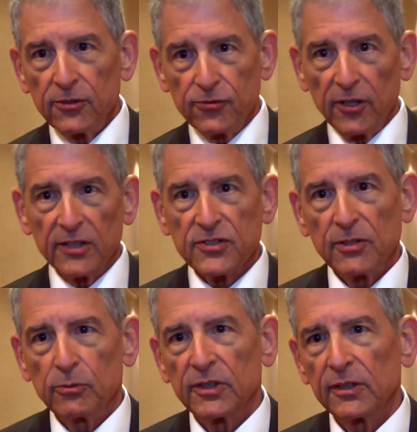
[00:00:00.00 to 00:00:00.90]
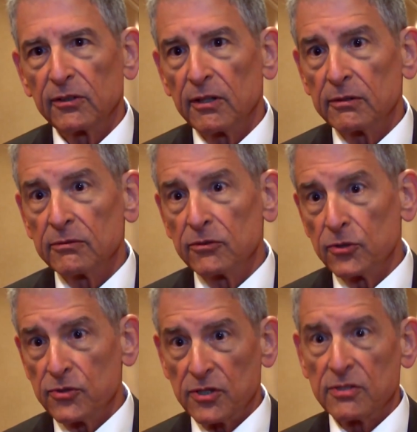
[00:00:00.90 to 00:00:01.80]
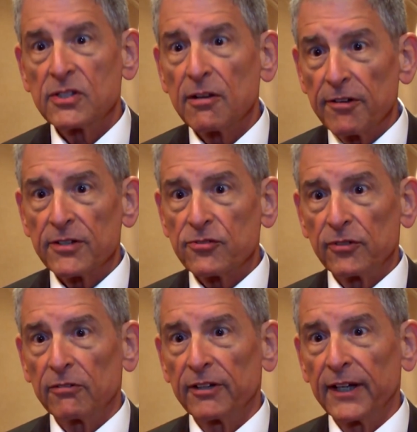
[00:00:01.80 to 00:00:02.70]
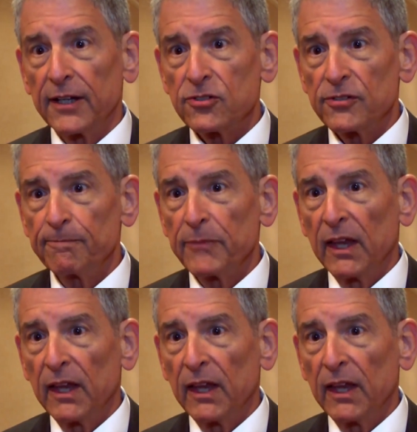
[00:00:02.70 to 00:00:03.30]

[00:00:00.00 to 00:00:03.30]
drugs that would induce a serious drug reaction.